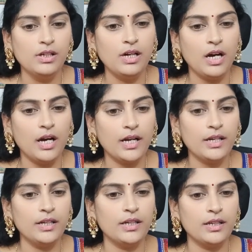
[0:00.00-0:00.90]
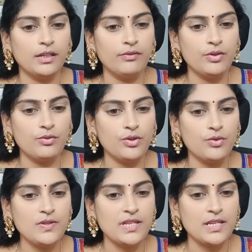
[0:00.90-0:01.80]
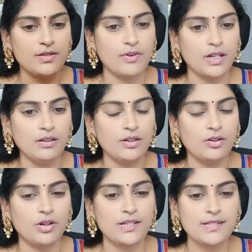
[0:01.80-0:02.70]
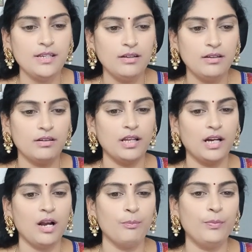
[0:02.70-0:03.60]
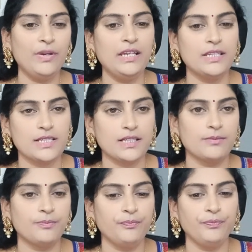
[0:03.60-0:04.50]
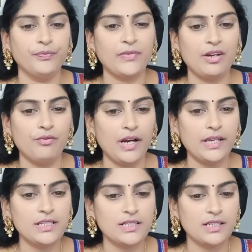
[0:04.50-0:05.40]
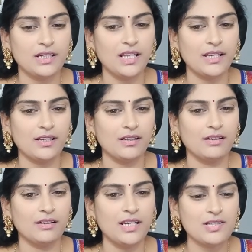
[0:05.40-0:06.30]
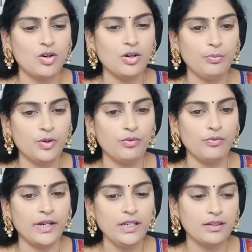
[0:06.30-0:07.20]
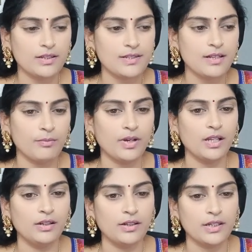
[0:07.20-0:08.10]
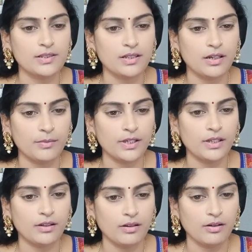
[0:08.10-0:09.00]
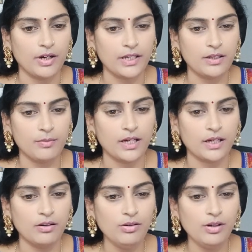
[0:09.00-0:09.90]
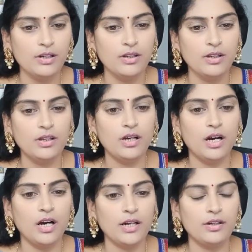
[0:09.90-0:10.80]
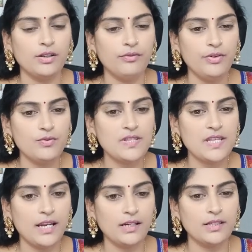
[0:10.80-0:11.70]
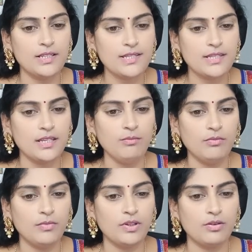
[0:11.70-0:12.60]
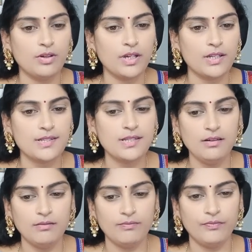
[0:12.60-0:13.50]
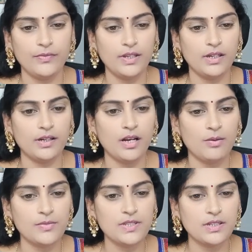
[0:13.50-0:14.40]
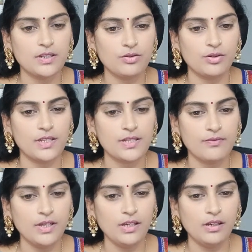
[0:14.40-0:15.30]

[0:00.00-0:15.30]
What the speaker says: and if you use this one, you can see the complete white, like it is not pure white, some color is coming in the white background. And if you select this theme, you can see it comes into this way.